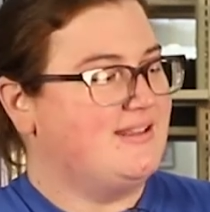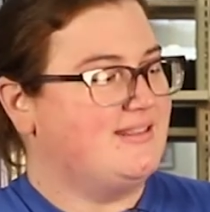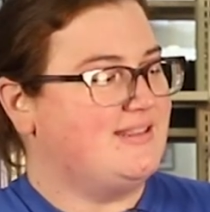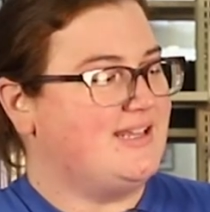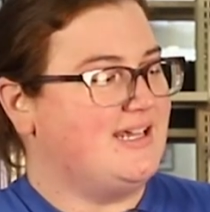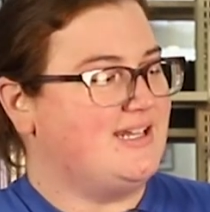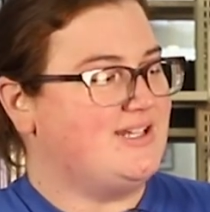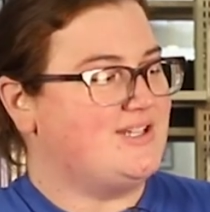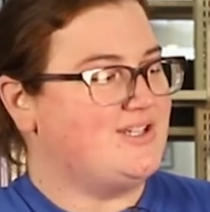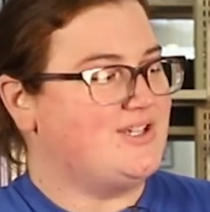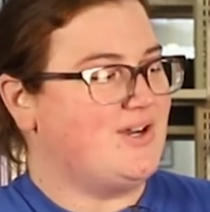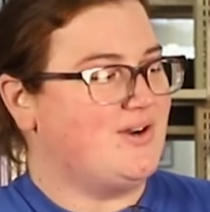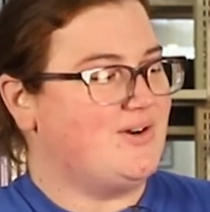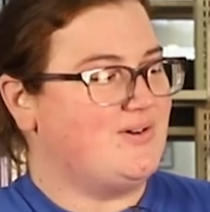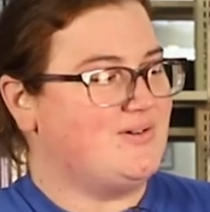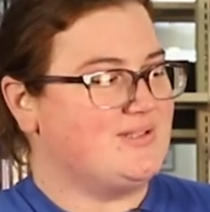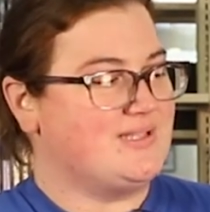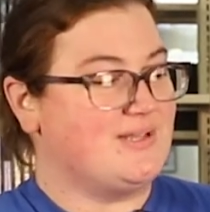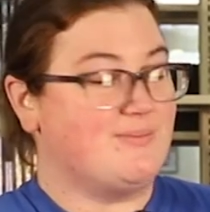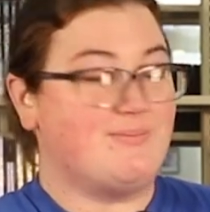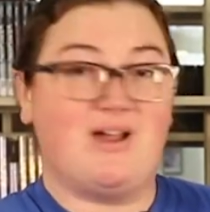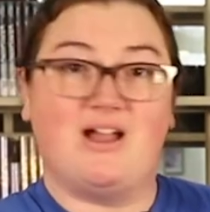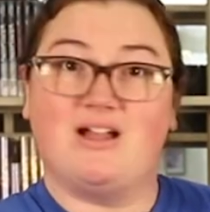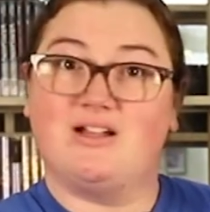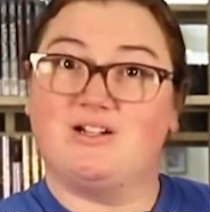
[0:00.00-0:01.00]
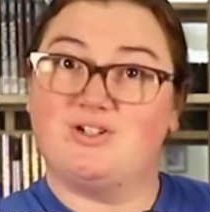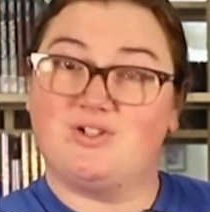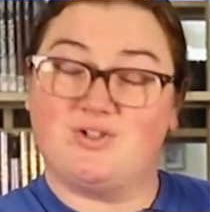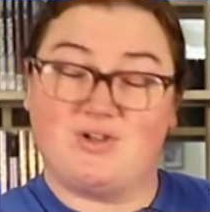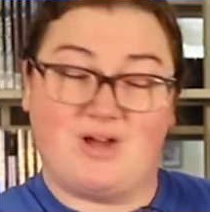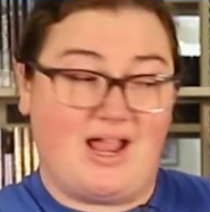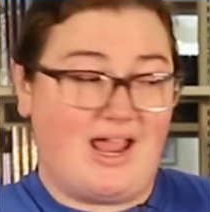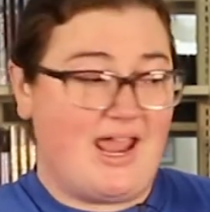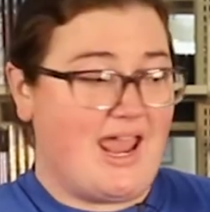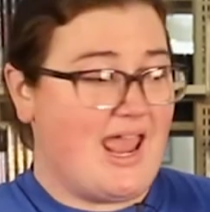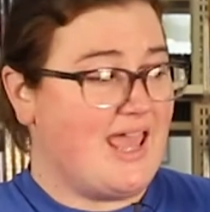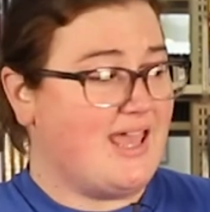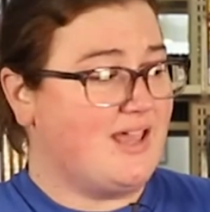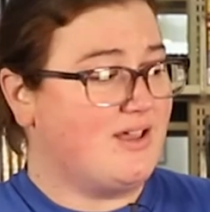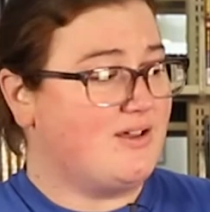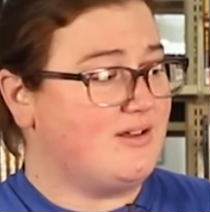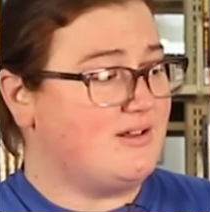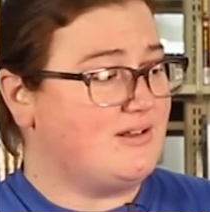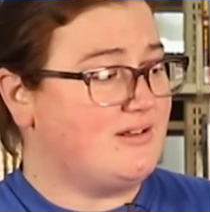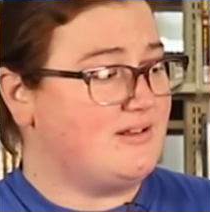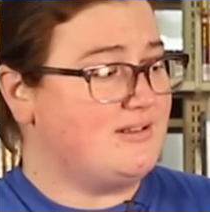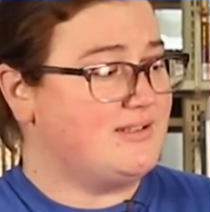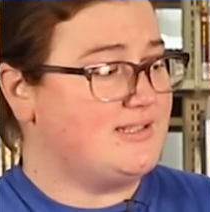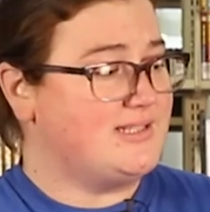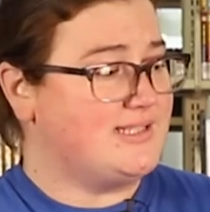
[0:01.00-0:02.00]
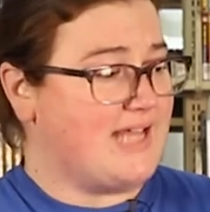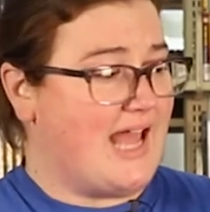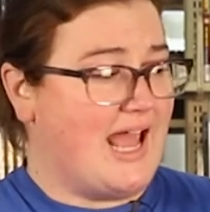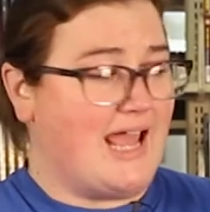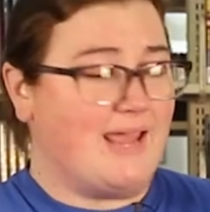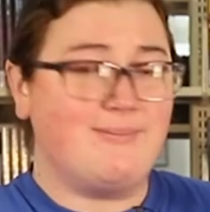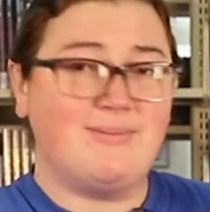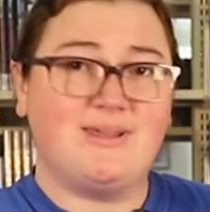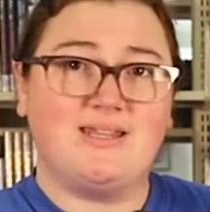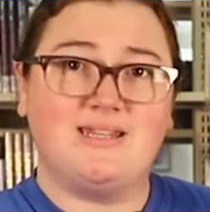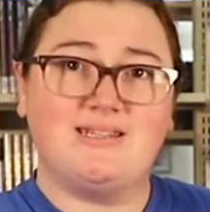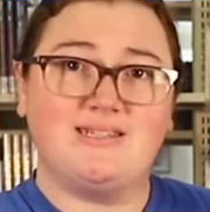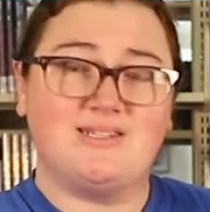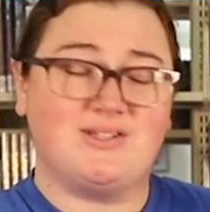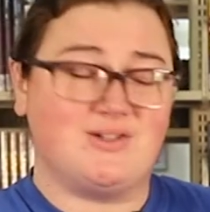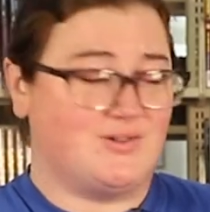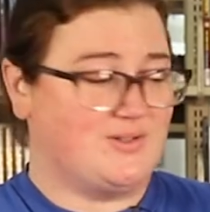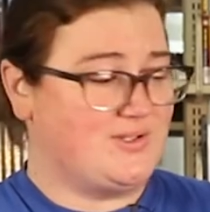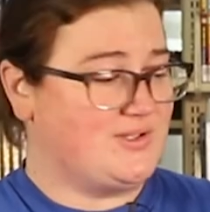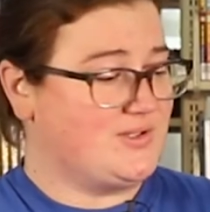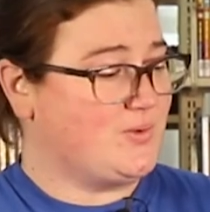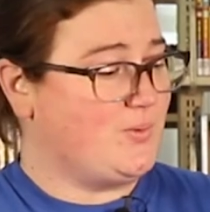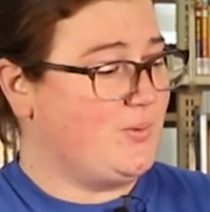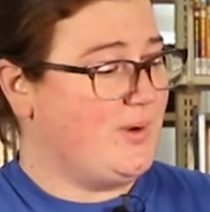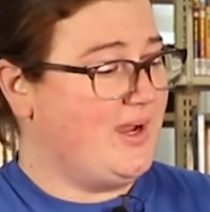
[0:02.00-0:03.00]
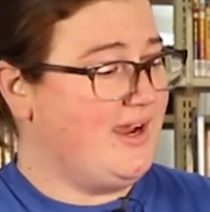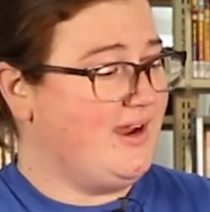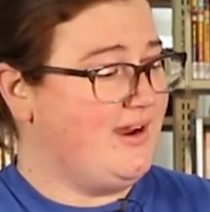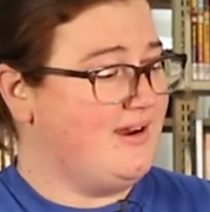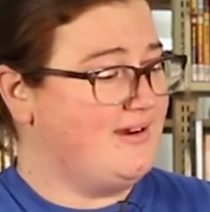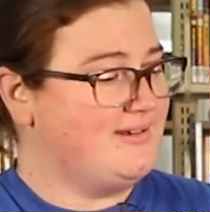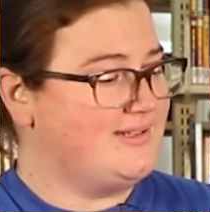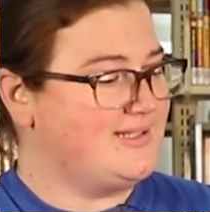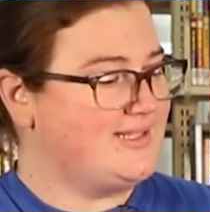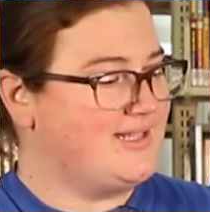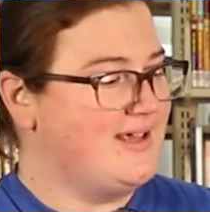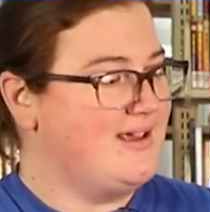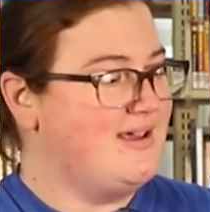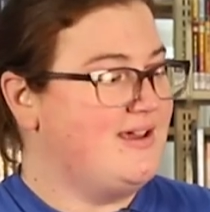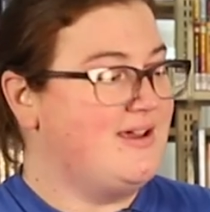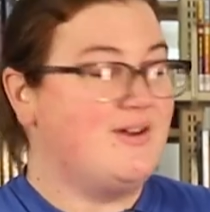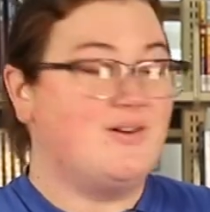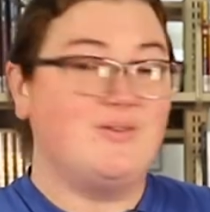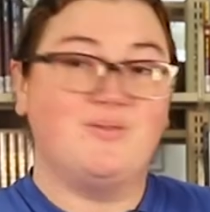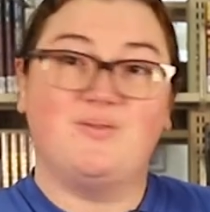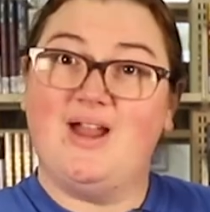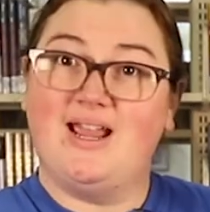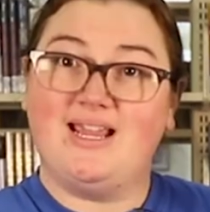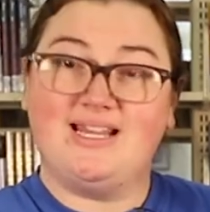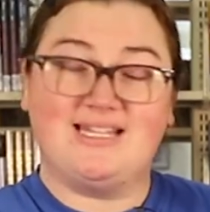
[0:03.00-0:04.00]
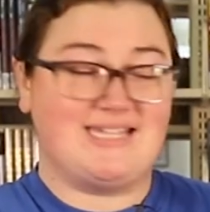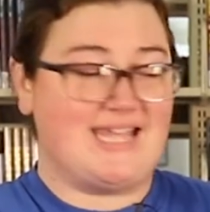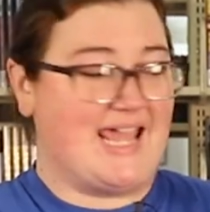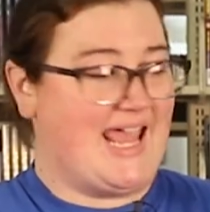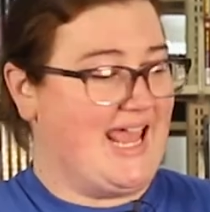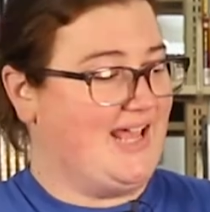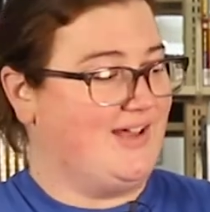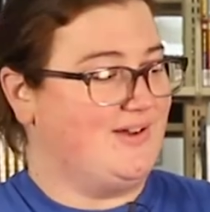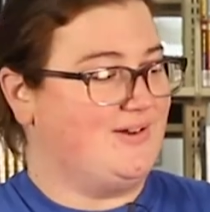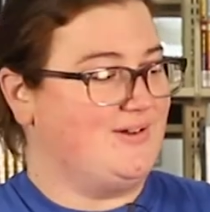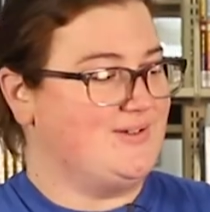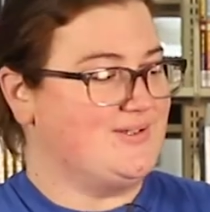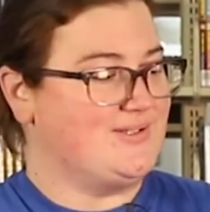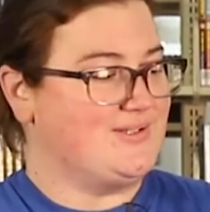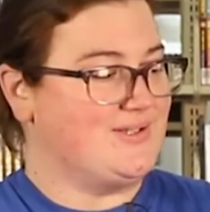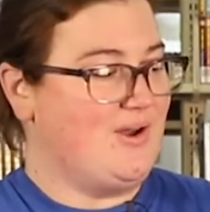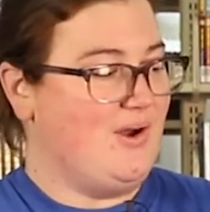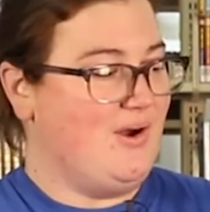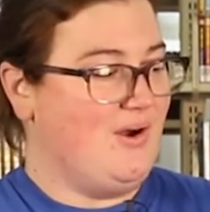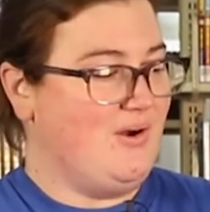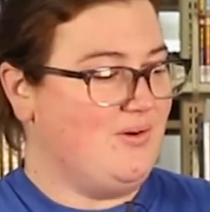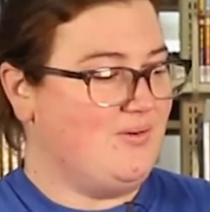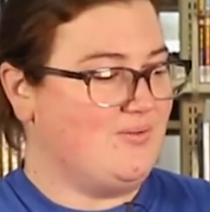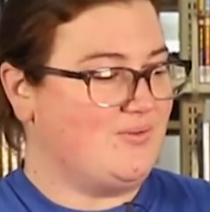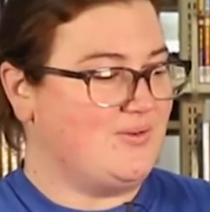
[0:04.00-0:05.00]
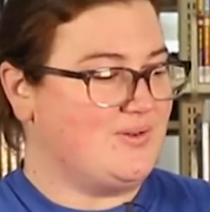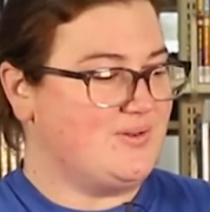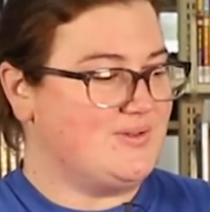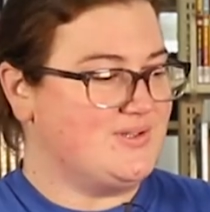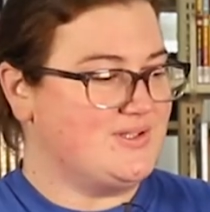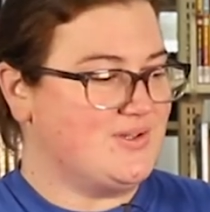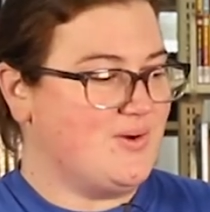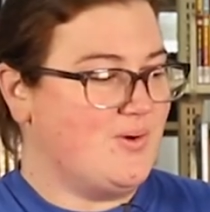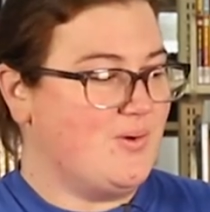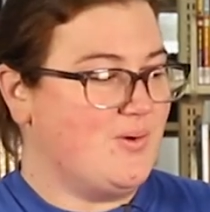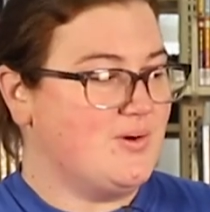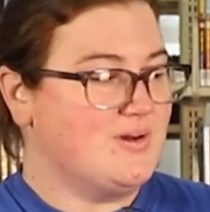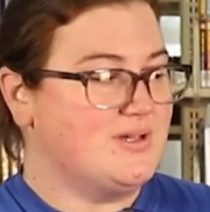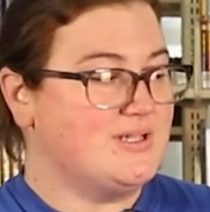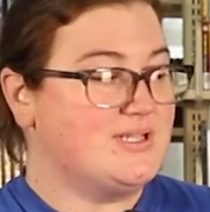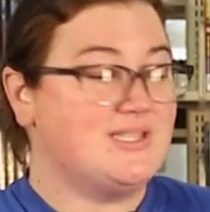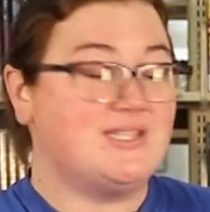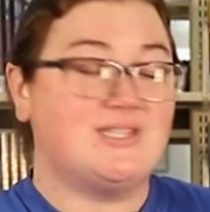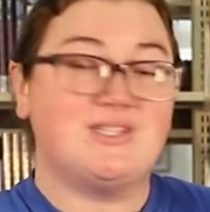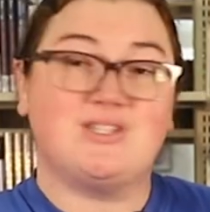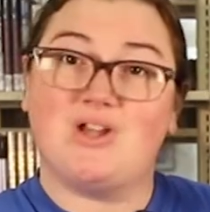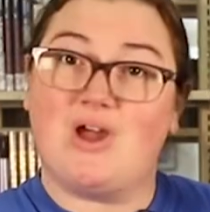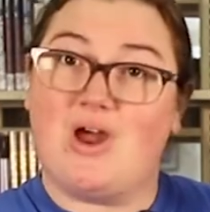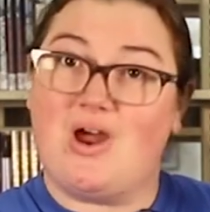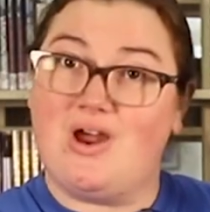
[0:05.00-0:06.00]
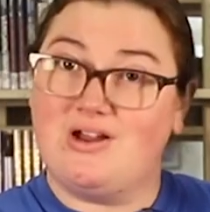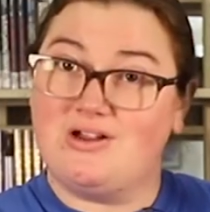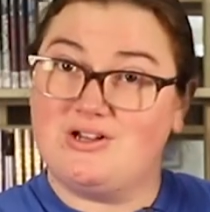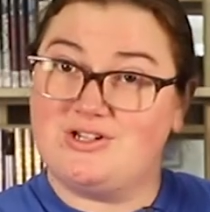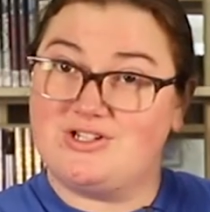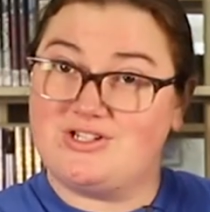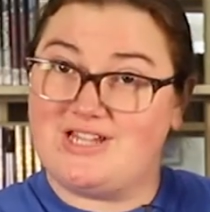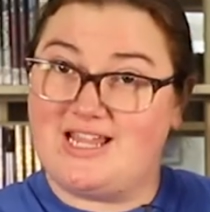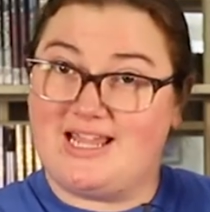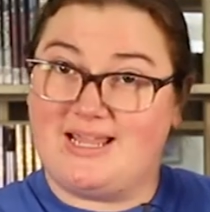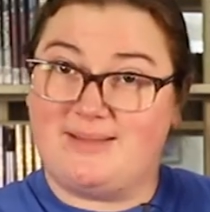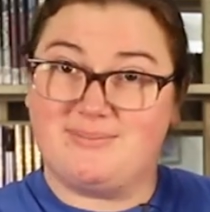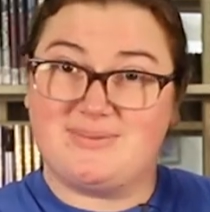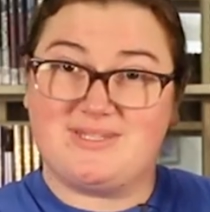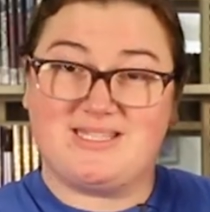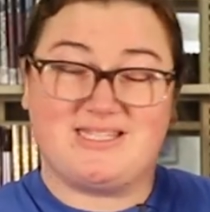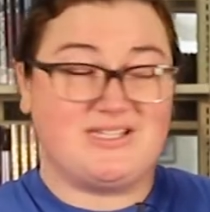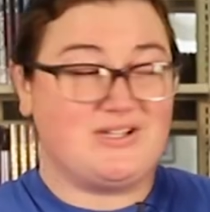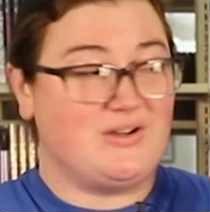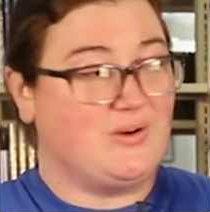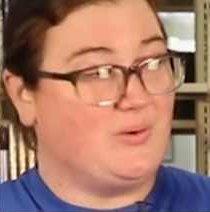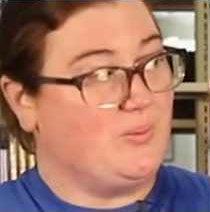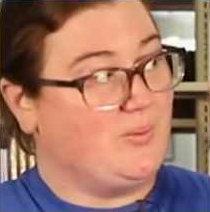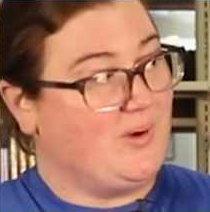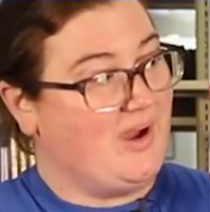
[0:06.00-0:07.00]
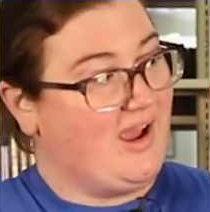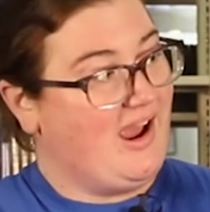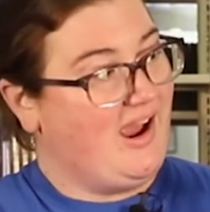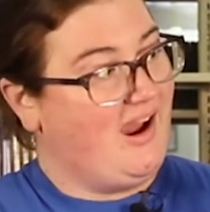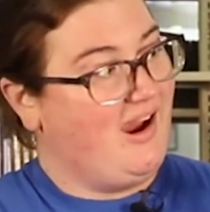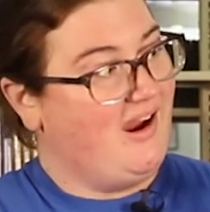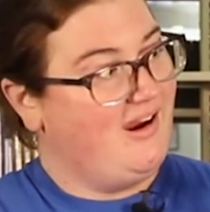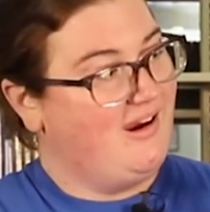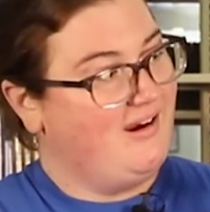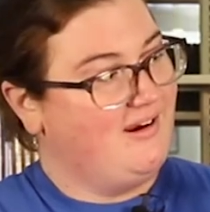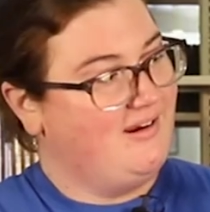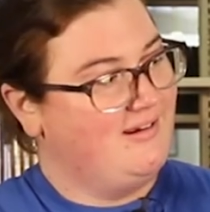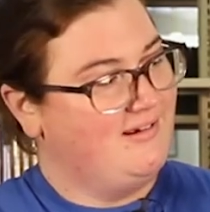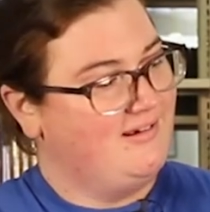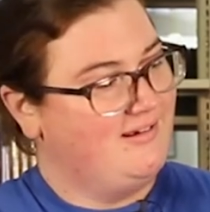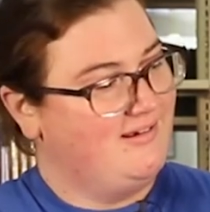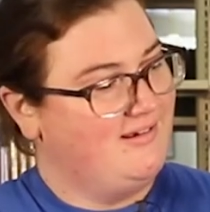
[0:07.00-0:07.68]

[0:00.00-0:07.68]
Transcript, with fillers: They chose among triangles, diamonds, or squares, rectangles, ovals, or star shapes to wear.